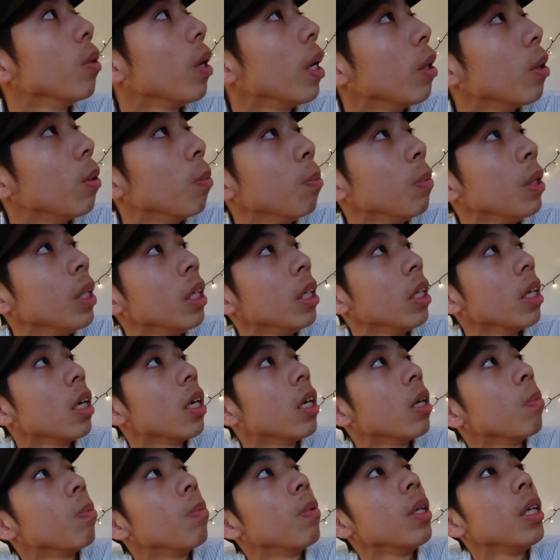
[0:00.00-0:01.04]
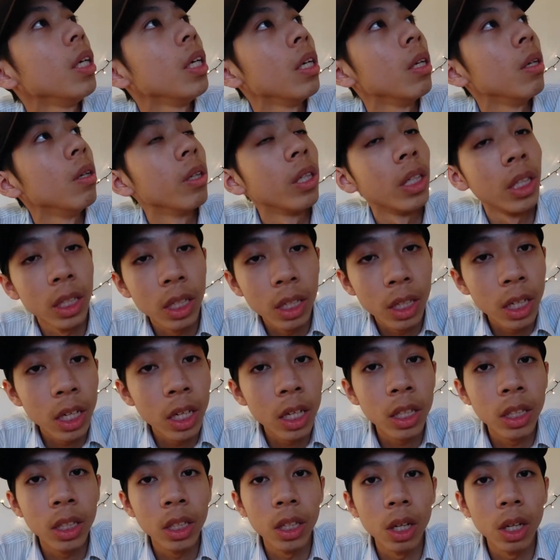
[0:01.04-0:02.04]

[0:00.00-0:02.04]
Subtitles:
I'll meet up in the city.